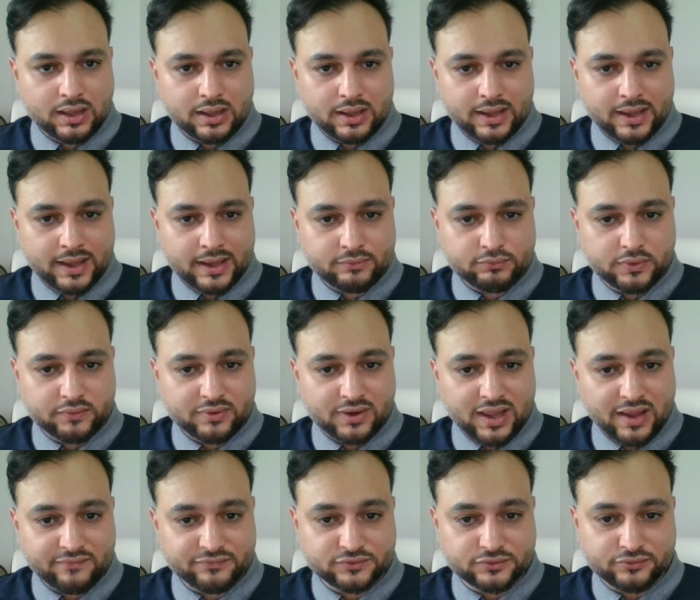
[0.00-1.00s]
And we will
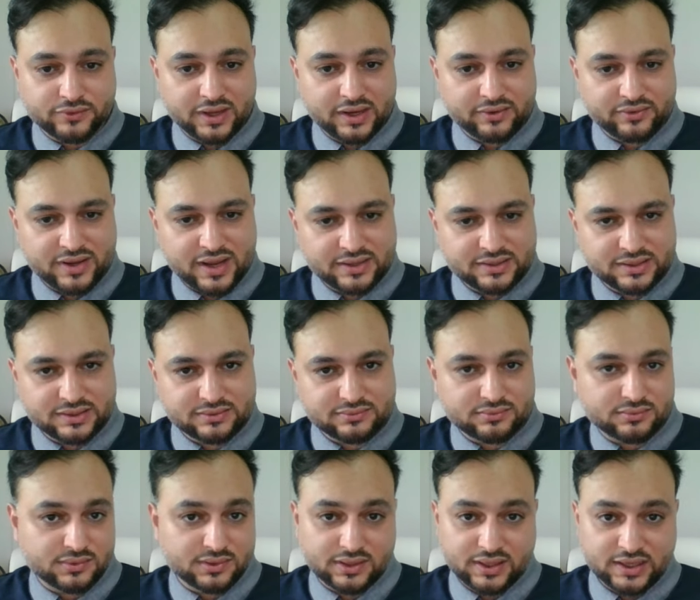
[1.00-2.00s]
have to recreate it
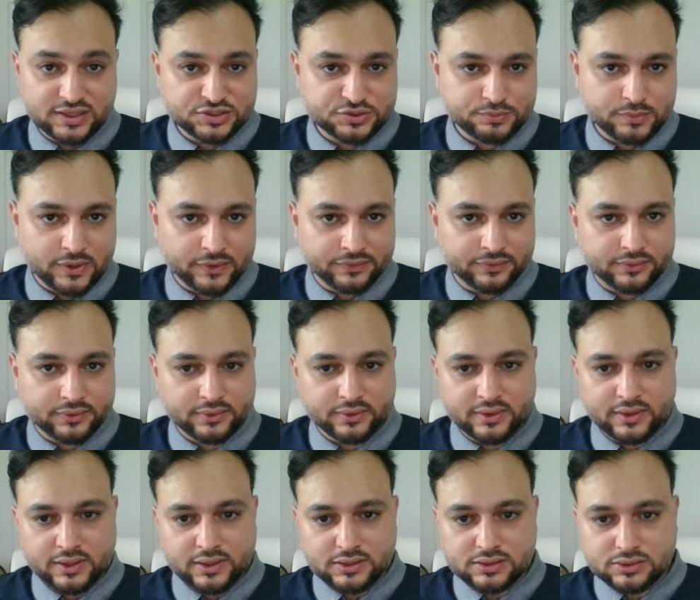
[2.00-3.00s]
each month.
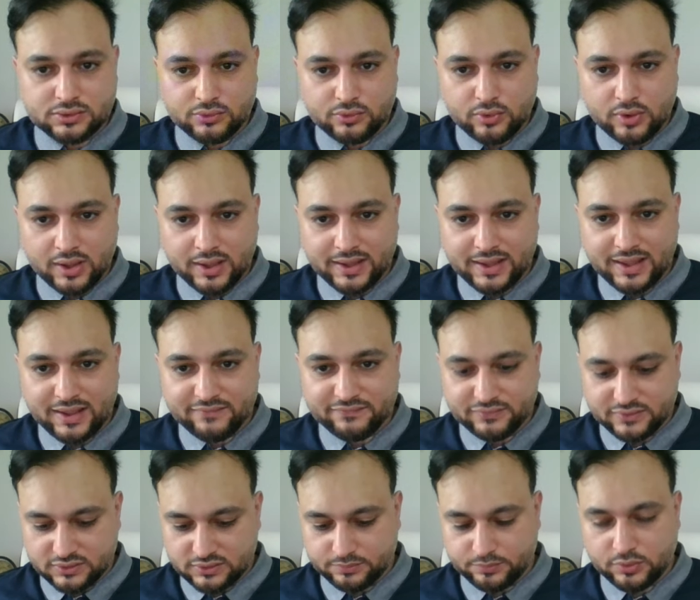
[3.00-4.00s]
So I have
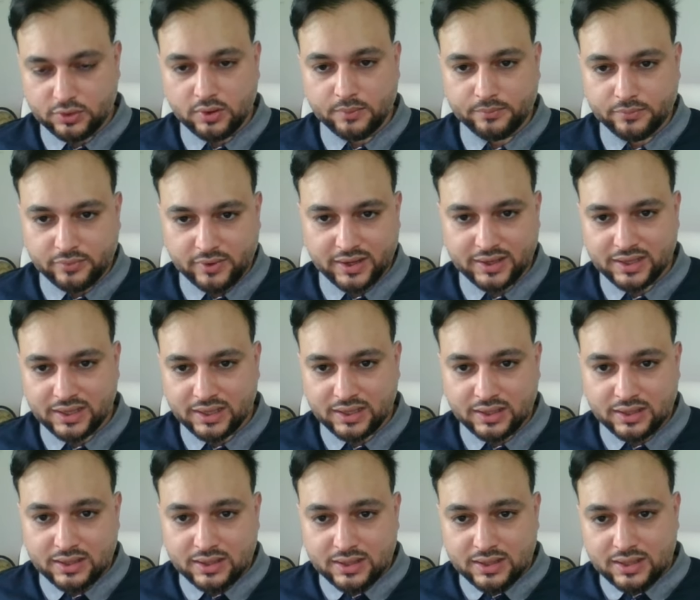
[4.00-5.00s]
this prompt ready
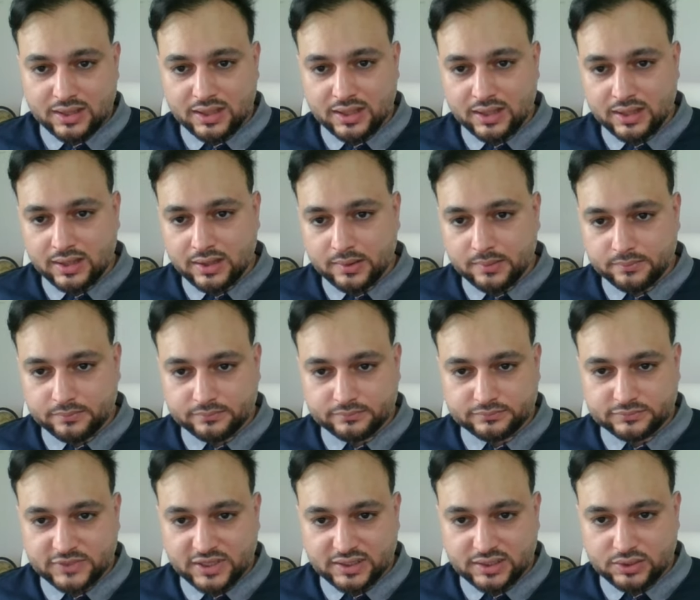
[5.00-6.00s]

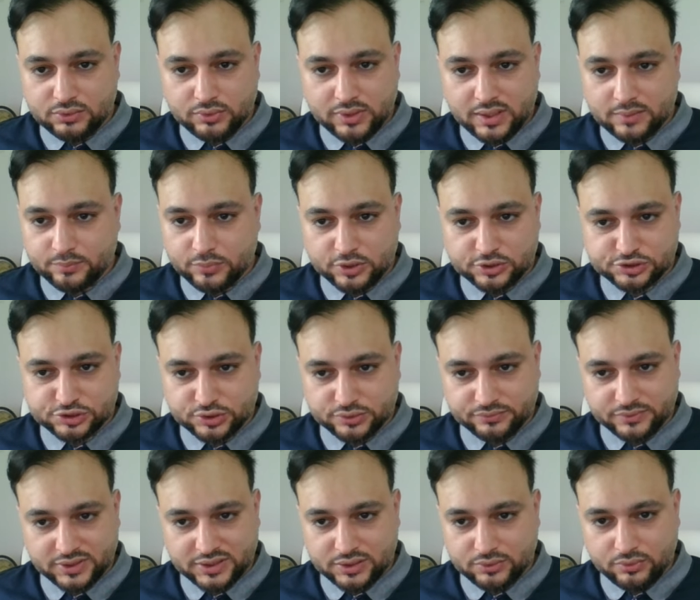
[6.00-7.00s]
that you can pause your
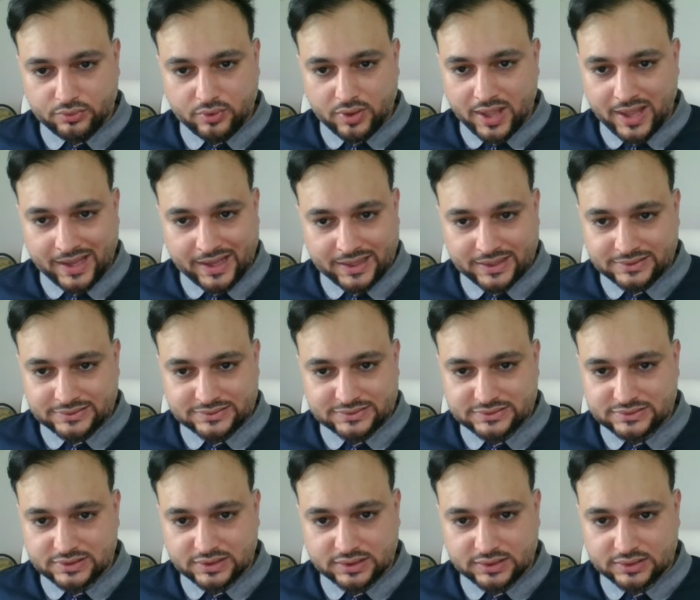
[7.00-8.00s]
video and
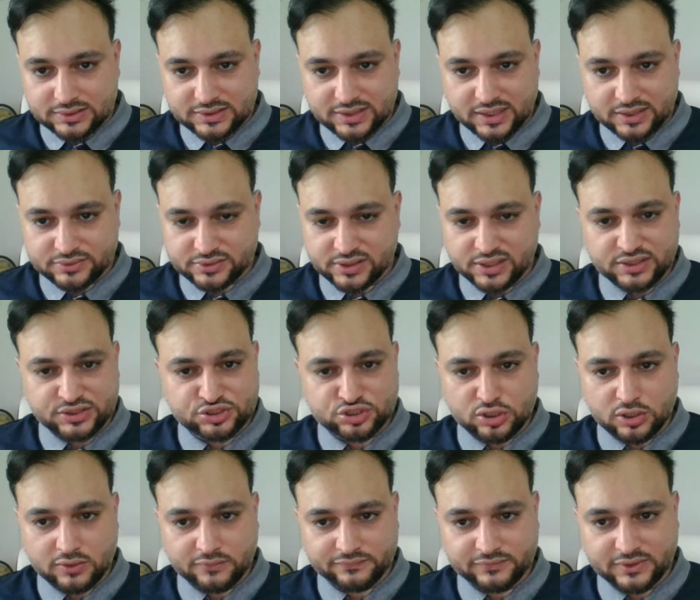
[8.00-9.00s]
take a
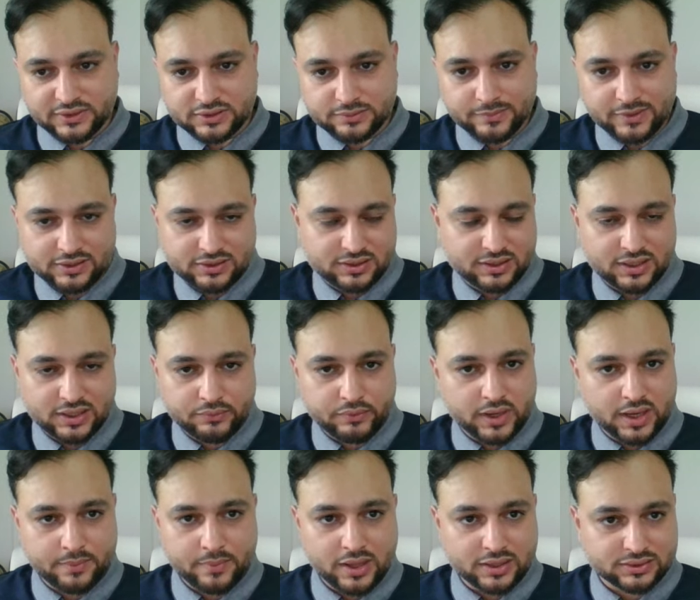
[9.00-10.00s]
screenshot of this. Basically, what
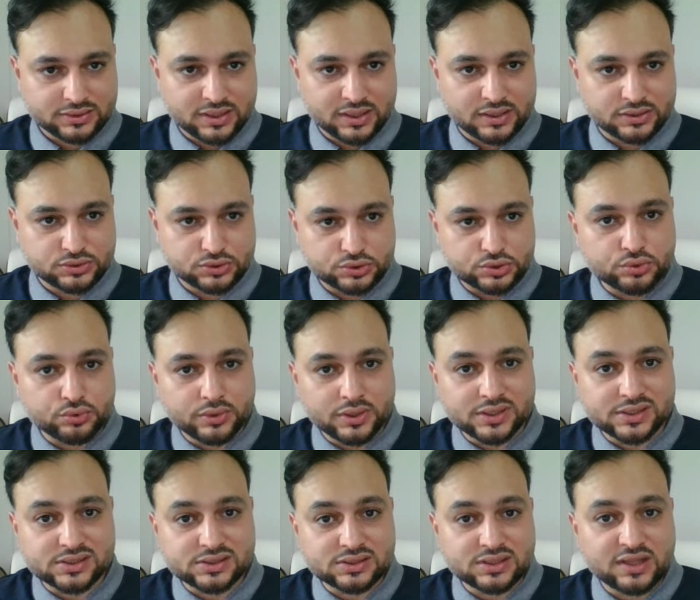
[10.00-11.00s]
I'm asking it to do
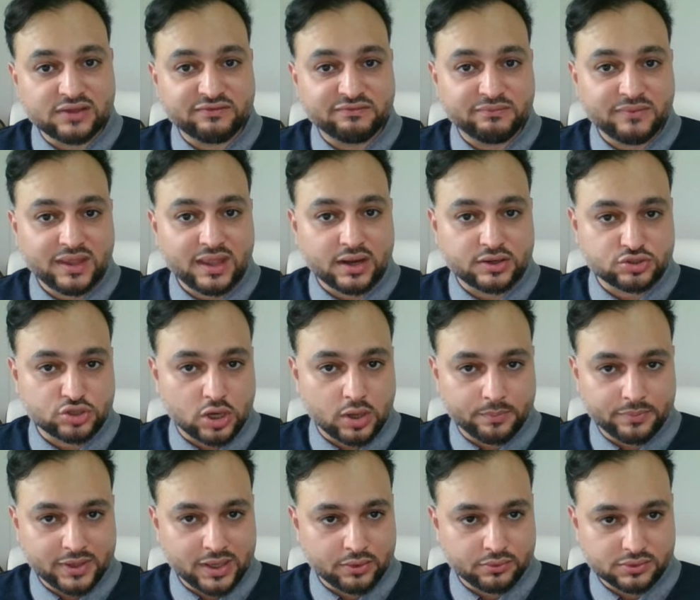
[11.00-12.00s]
is give me a drop
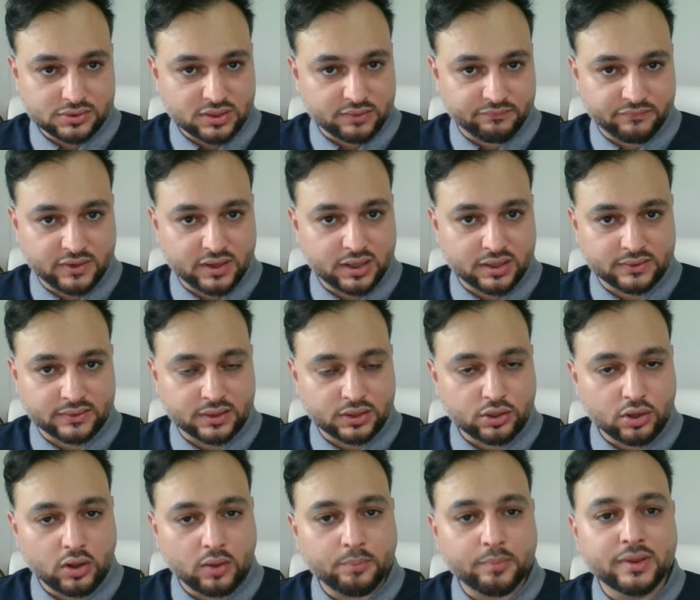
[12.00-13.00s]
down somewhere in the
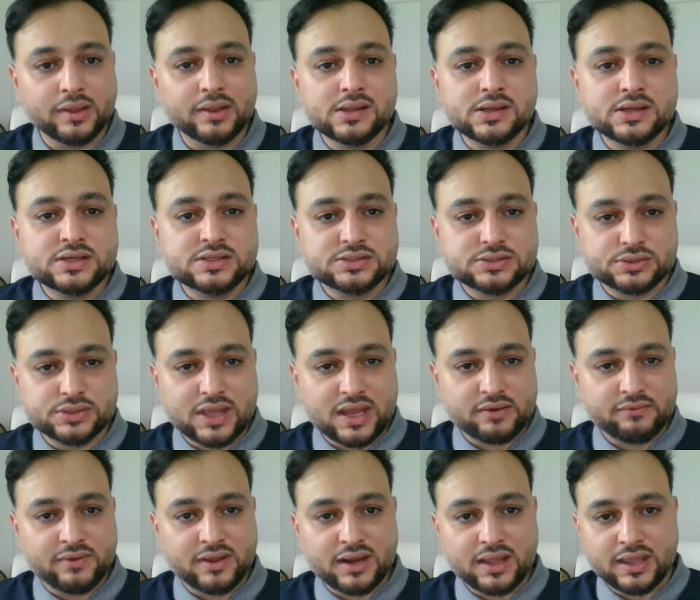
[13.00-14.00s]
top so that
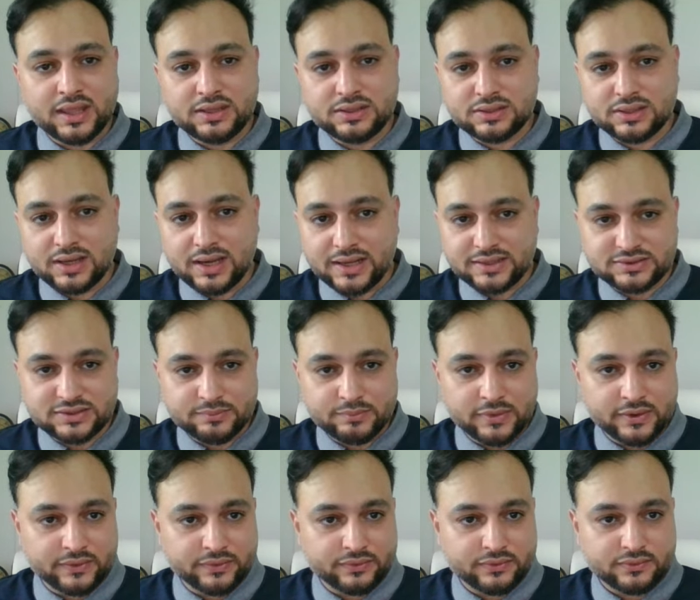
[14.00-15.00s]
when I select a
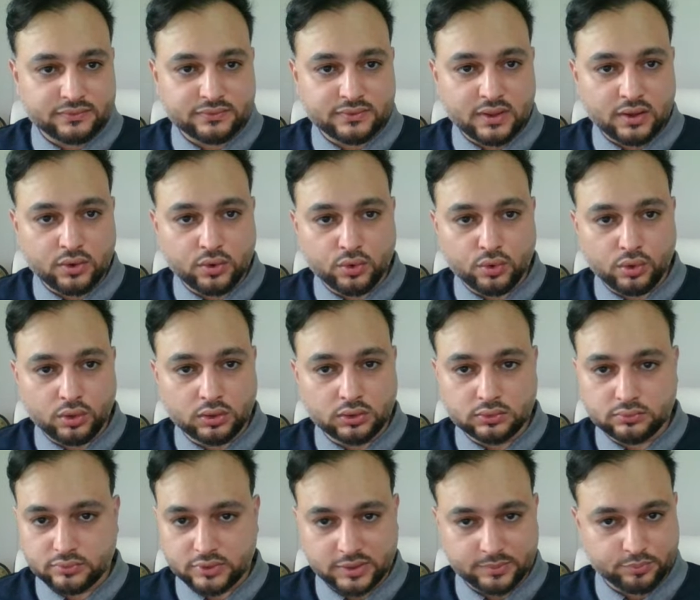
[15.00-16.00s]
month, the whole
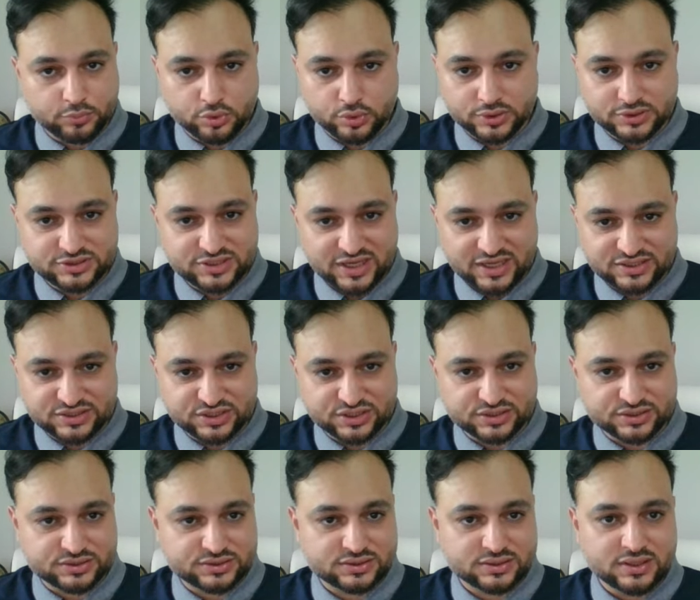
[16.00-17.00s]
report
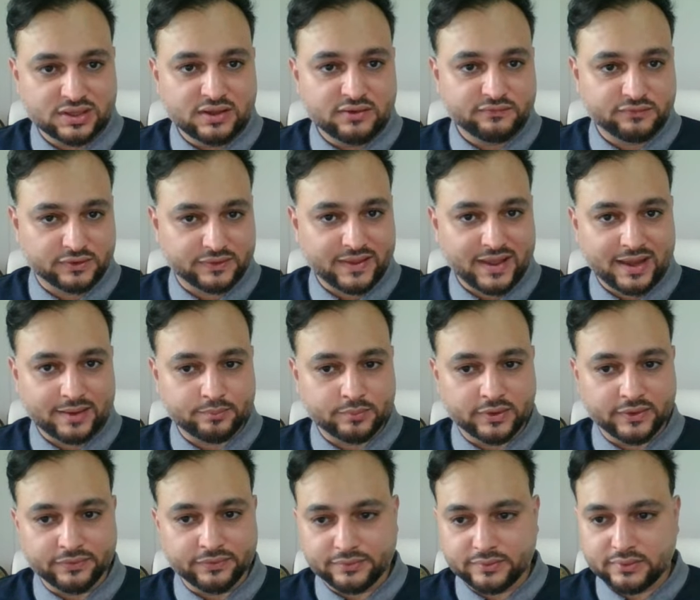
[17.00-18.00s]
changes for that
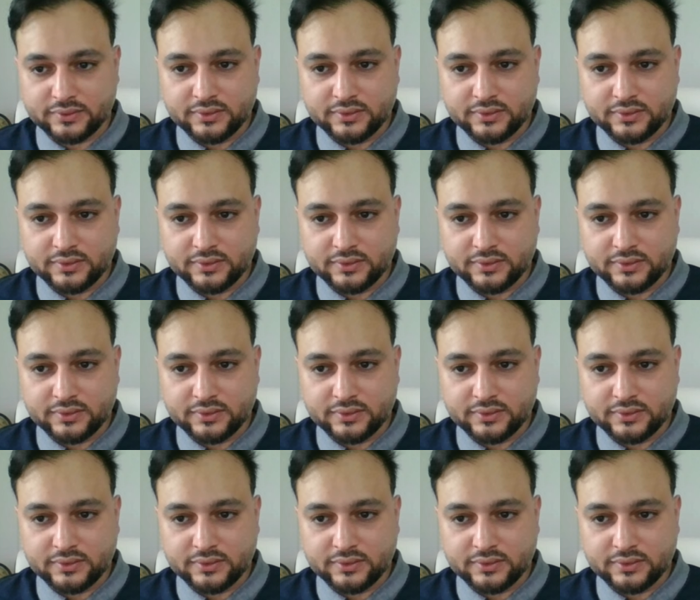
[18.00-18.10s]
month.